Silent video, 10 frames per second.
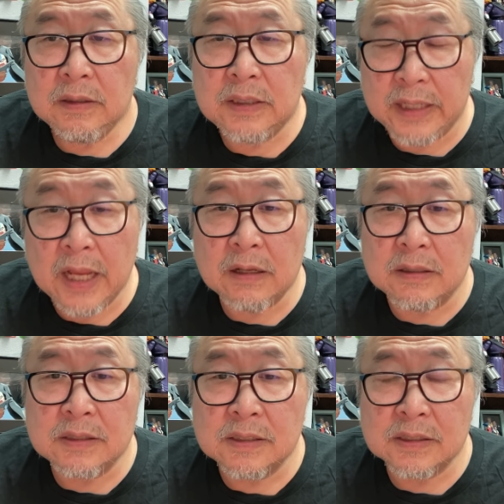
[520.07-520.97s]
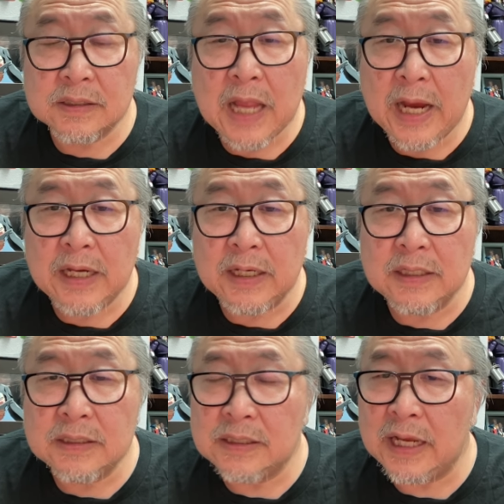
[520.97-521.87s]
together as a society
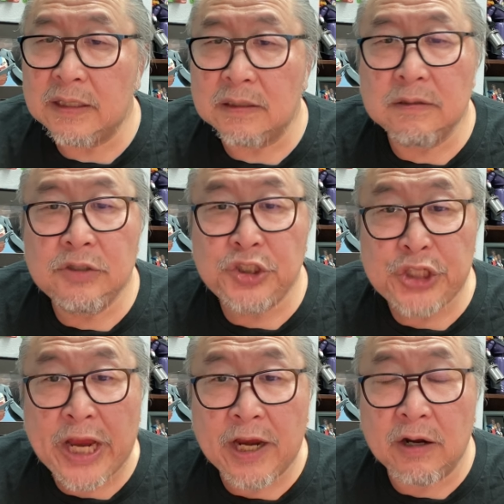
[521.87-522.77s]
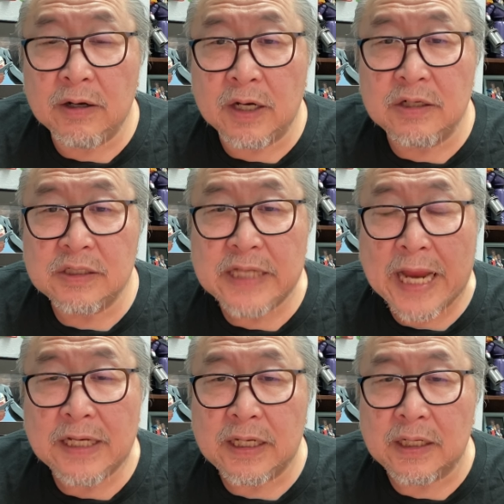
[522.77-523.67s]
is that shared
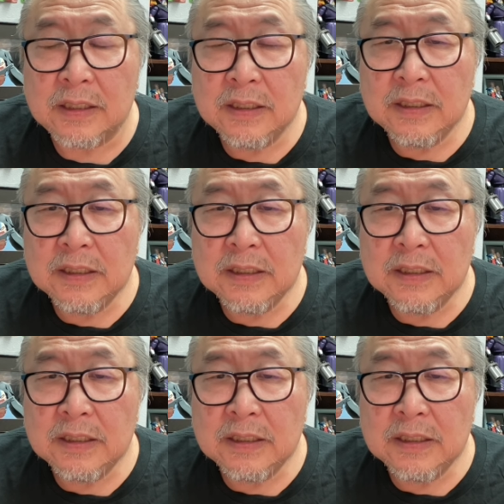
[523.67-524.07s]
understanding